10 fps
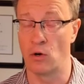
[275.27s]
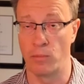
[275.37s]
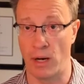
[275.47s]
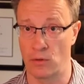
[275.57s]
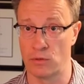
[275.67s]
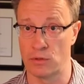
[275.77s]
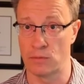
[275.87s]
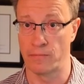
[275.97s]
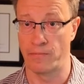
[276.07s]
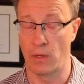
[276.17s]
pounds.
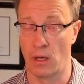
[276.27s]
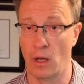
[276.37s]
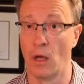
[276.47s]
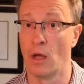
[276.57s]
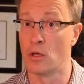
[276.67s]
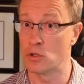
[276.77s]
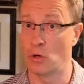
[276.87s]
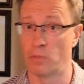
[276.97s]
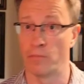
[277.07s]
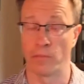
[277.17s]

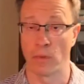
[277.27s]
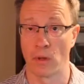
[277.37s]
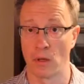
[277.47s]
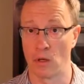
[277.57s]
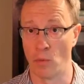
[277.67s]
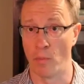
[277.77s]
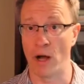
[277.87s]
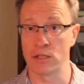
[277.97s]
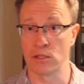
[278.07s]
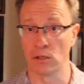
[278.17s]
So your
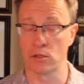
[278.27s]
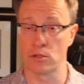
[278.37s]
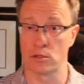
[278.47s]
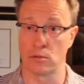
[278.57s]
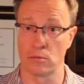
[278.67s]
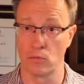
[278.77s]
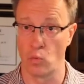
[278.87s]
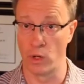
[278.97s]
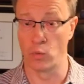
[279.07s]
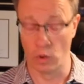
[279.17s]
muscles,
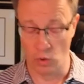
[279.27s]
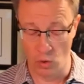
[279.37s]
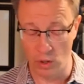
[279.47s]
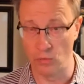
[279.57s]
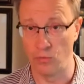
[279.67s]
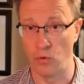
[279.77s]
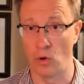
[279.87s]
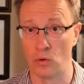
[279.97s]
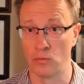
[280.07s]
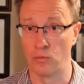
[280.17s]
when we look at the
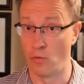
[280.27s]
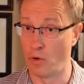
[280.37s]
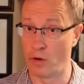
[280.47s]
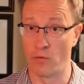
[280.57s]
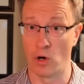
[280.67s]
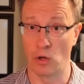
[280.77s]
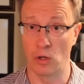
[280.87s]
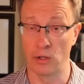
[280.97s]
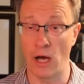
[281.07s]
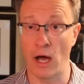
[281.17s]
phone for a very, very
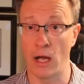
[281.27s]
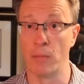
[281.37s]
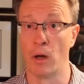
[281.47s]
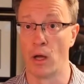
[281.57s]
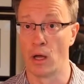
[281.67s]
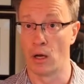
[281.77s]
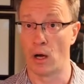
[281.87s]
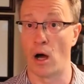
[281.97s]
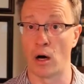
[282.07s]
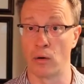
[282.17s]
long time,
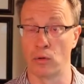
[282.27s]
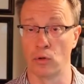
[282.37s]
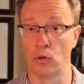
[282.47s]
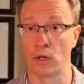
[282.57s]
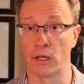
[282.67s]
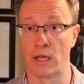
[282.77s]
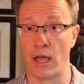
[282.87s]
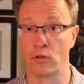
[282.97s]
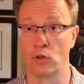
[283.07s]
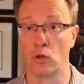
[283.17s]
are
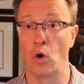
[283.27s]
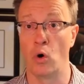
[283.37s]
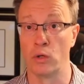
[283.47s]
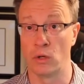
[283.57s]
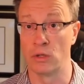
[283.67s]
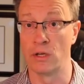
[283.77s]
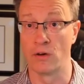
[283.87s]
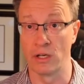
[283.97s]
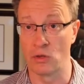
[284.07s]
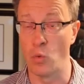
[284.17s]
having load
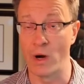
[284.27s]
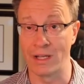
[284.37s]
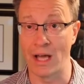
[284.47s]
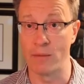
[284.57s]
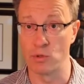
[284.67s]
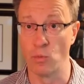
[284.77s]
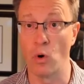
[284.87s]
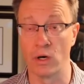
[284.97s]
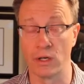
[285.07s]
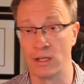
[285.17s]
nearly 20 times
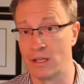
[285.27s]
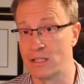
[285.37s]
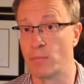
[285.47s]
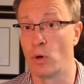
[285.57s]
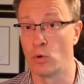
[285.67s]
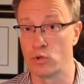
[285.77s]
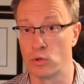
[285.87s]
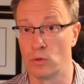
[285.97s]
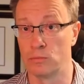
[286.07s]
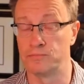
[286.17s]
more than they're supposed to.